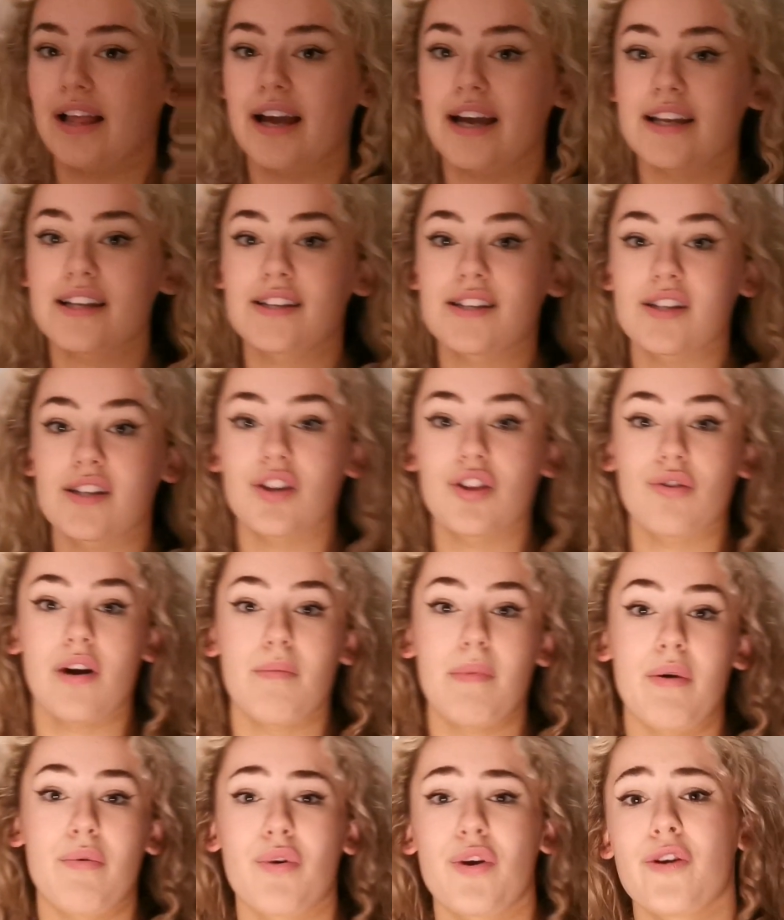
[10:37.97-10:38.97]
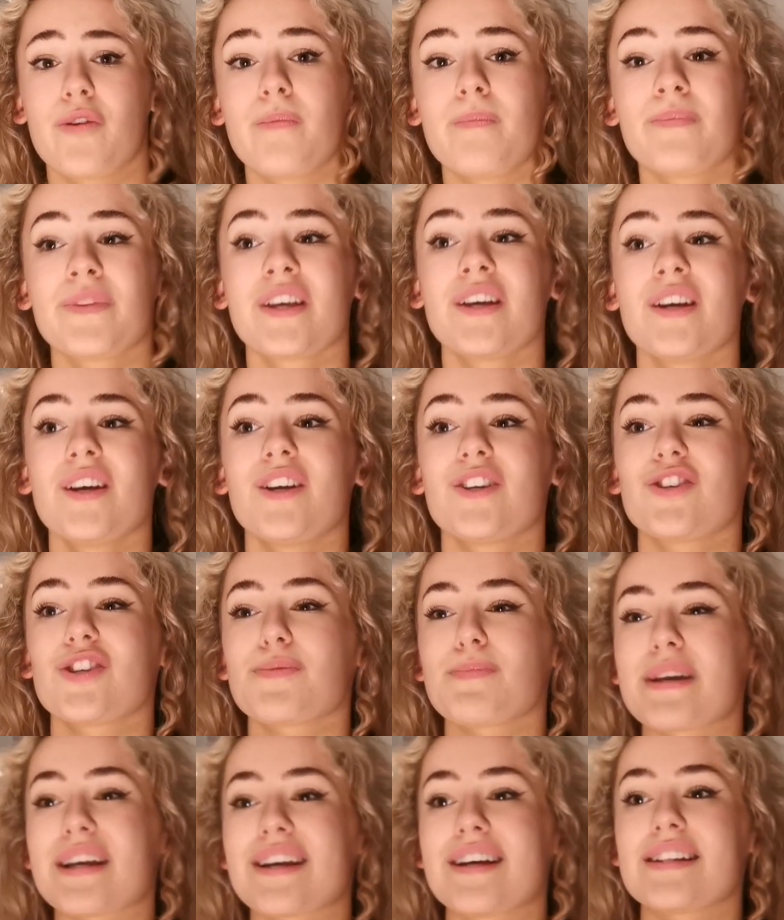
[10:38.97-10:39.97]
lights throughout my room, just
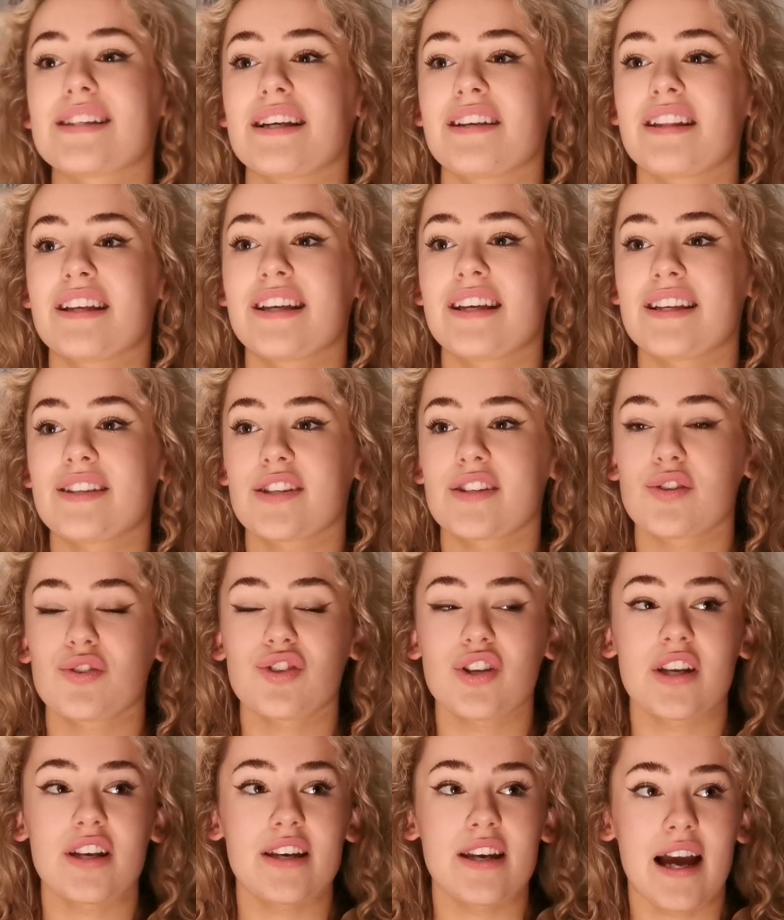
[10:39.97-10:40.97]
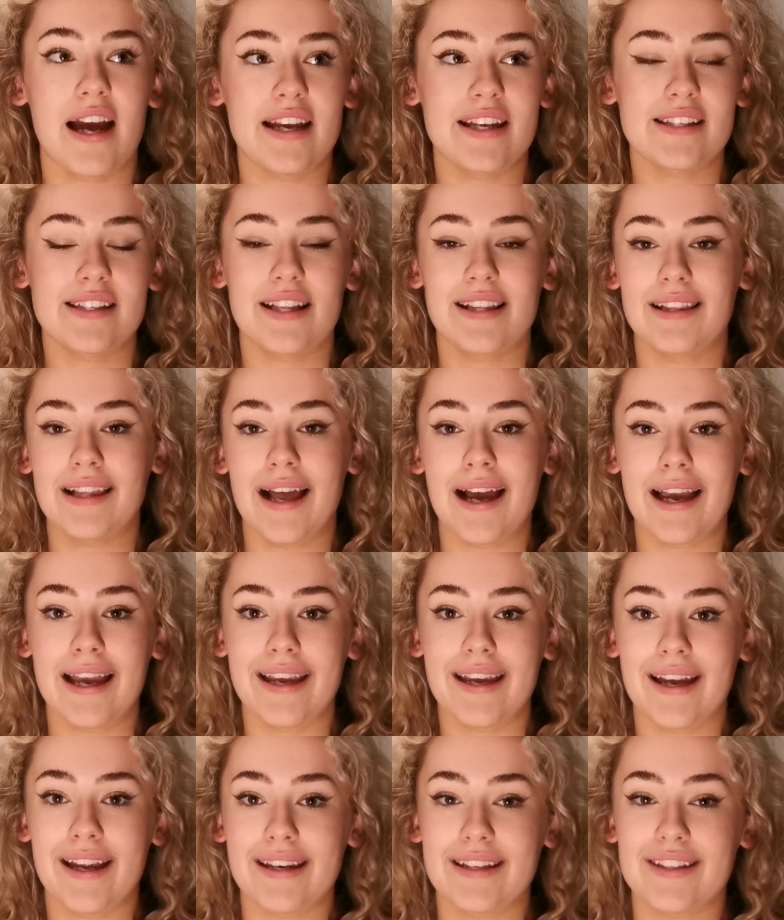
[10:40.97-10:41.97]
because I think it's such a nicer
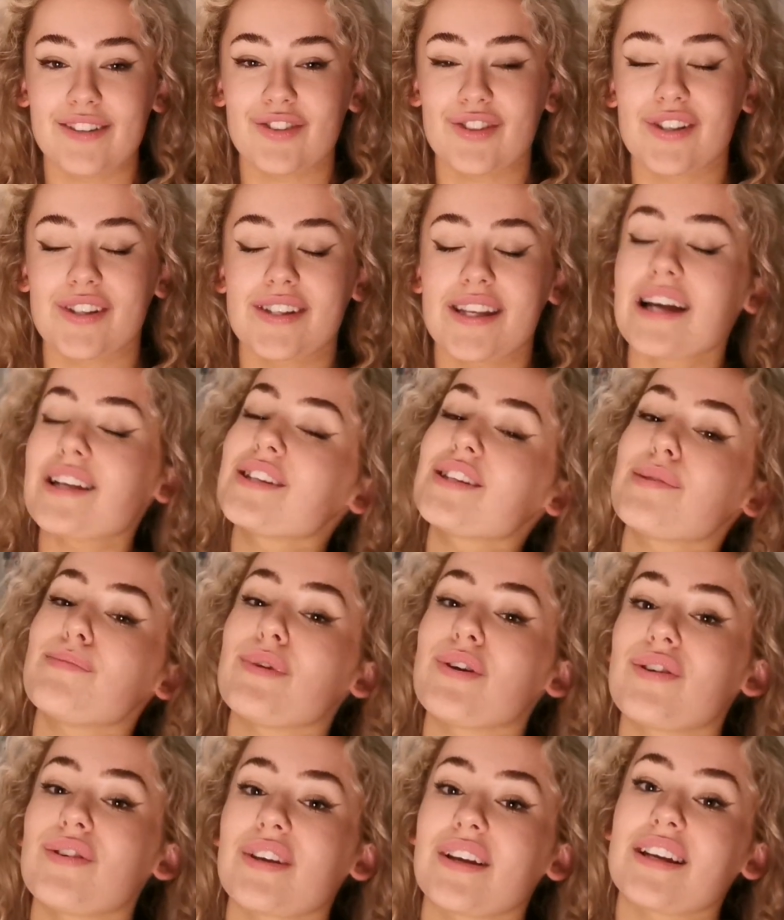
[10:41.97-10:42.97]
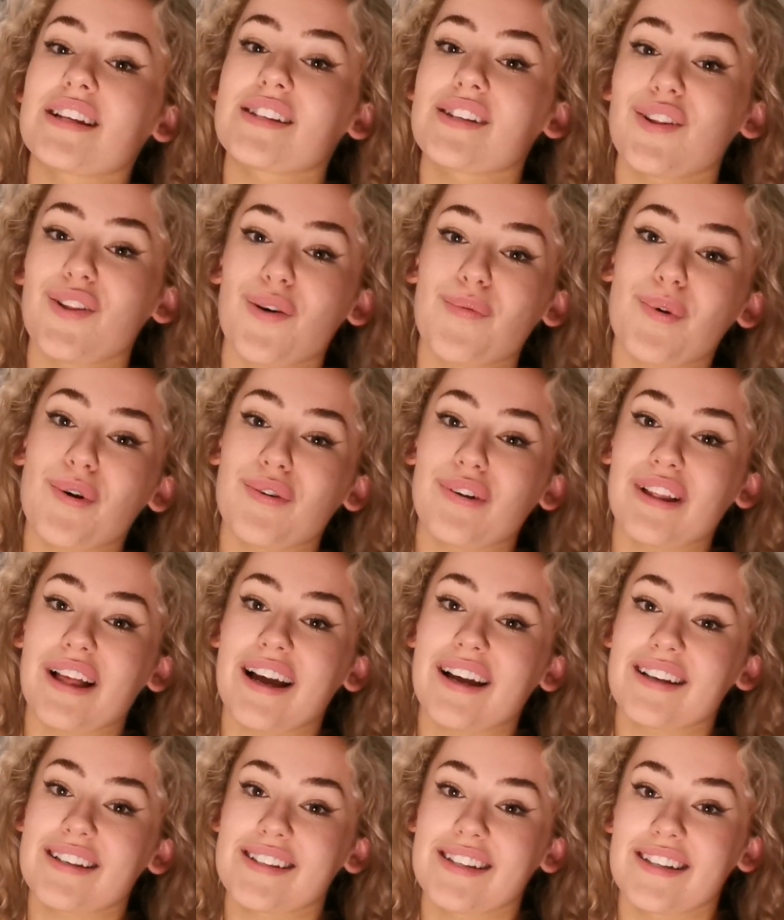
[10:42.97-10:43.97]
light and it just sets the mood and it's a lot more
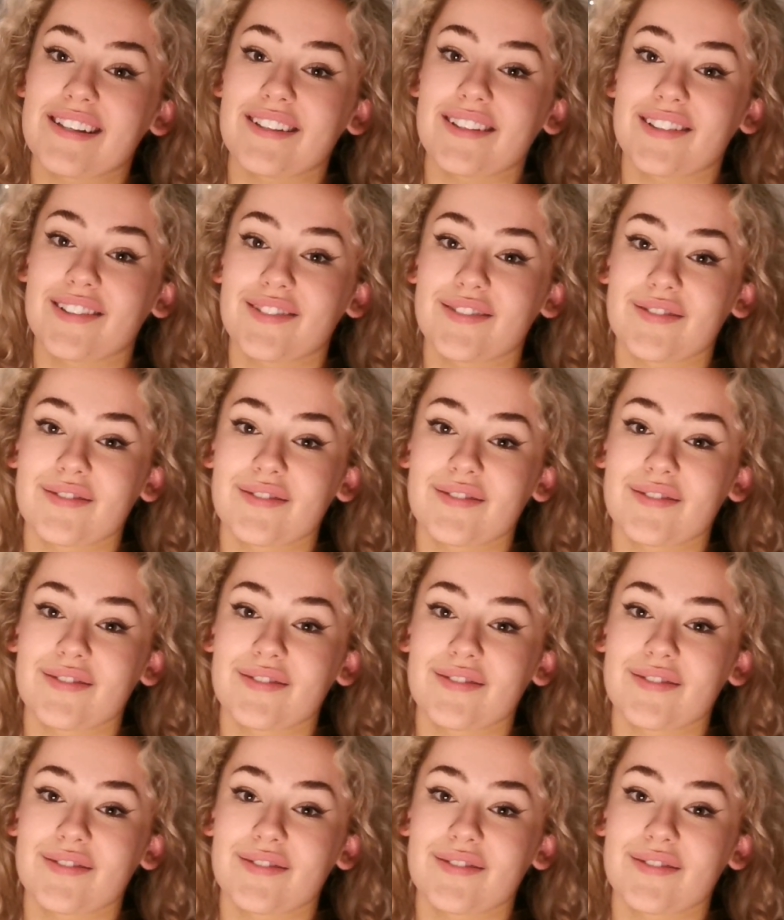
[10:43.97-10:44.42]
relaxing.